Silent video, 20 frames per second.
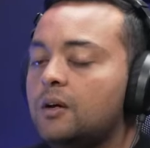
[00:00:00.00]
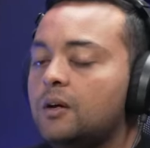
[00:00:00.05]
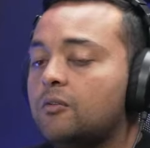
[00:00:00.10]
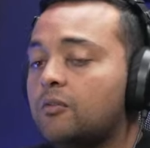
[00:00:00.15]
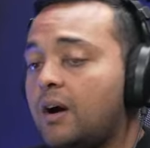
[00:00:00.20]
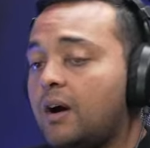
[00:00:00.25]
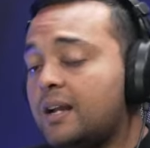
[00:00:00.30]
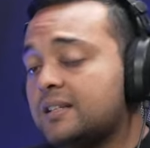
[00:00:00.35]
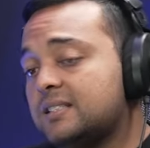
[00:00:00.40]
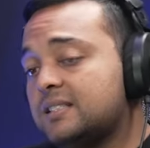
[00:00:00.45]

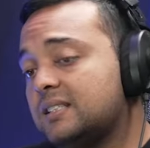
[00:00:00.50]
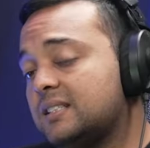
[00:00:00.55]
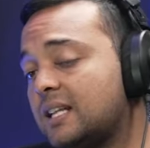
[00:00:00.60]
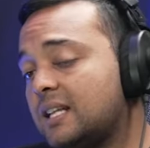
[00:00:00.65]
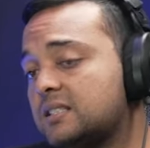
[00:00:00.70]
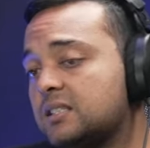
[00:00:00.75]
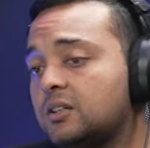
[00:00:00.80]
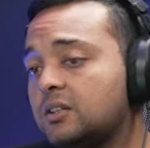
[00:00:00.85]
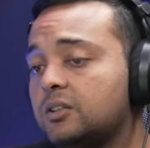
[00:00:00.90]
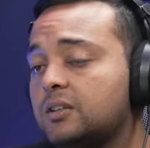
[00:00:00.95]
Right. See,
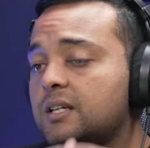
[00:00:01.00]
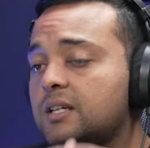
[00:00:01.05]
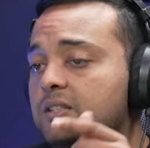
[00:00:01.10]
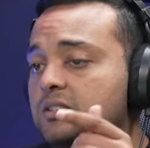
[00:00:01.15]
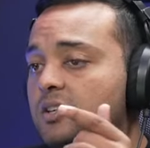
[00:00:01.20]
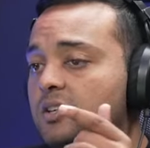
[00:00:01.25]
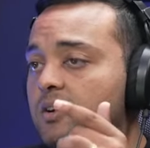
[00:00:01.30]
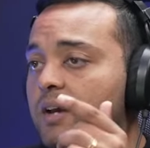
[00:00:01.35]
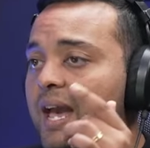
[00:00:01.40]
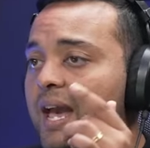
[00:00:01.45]
that's a good thing.
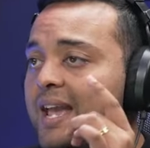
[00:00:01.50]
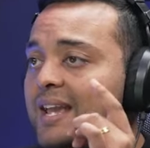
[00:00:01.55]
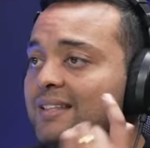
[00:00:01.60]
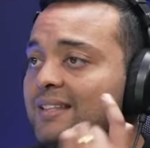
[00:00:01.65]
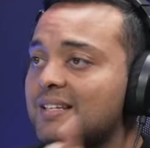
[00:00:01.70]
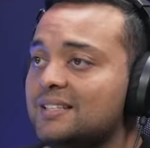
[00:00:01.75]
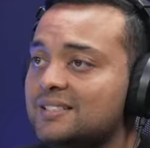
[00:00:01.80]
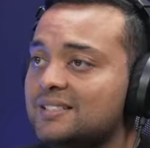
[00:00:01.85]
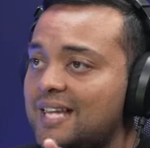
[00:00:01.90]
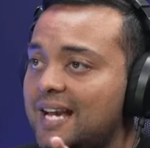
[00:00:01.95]
So A,
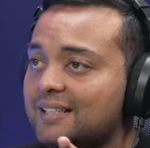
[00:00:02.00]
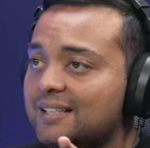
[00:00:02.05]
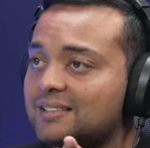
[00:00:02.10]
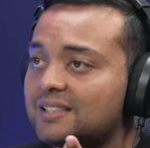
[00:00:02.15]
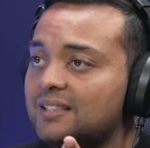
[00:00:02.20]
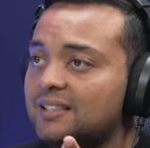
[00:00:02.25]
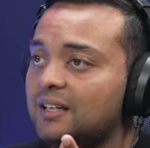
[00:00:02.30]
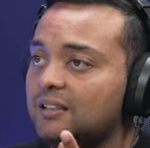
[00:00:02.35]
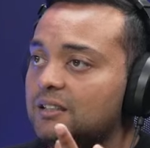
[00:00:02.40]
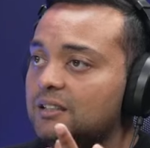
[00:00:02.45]
there's tax
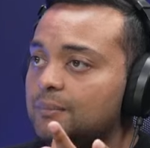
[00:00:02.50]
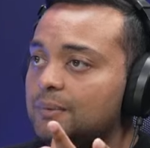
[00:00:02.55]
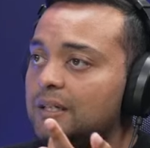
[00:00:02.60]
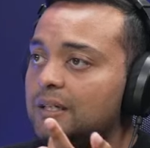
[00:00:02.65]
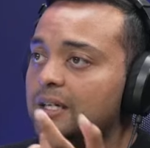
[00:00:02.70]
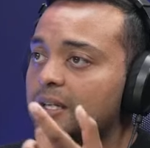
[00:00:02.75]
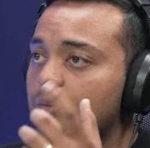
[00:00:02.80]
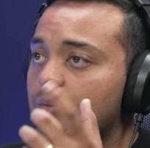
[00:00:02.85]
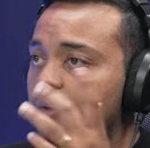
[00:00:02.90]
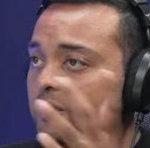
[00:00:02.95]

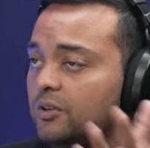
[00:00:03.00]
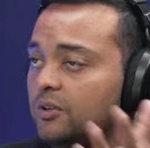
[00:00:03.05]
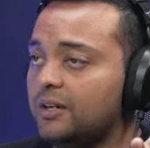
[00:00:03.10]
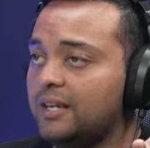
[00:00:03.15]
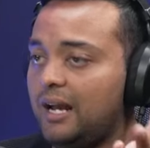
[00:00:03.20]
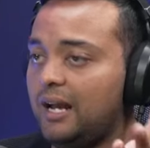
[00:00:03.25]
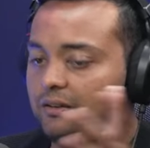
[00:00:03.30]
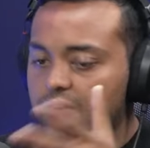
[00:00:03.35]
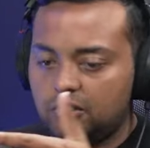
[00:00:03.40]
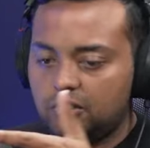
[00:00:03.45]
deductibility when your
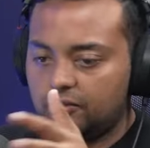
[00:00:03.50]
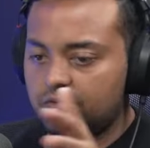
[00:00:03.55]
accountant